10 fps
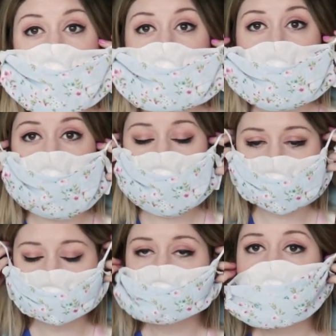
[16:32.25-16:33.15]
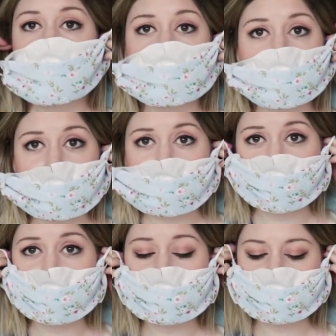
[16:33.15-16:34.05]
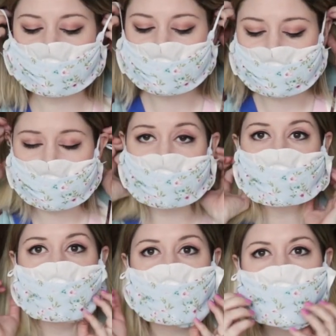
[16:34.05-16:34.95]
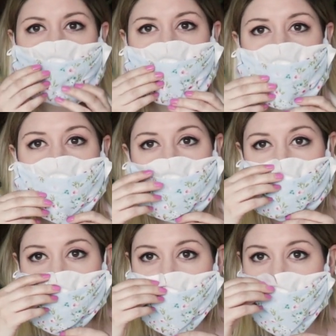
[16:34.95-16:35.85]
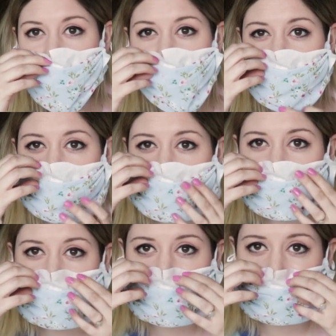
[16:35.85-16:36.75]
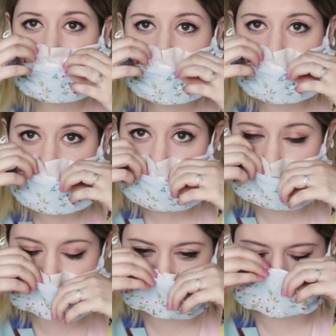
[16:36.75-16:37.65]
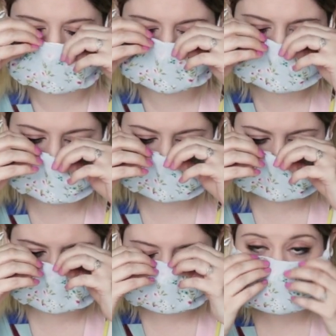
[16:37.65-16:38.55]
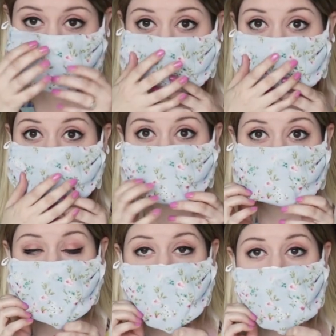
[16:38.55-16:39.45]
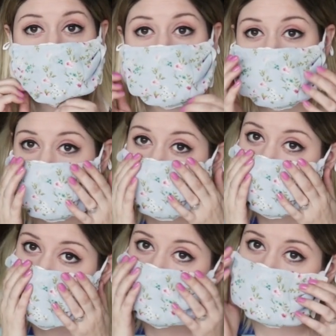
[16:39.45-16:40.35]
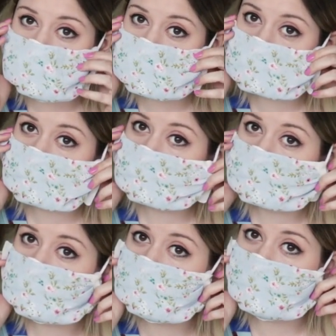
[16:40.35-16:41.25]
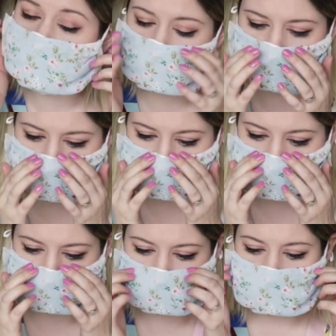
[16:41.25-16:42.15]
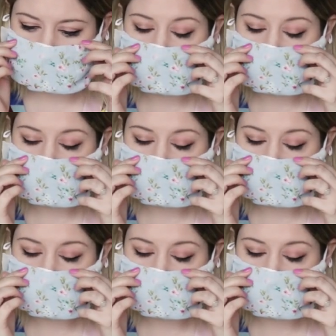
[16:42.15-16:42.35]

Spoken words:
Okay, so the filter is up. Filter is up against me here. Okay, well, it's not too bad.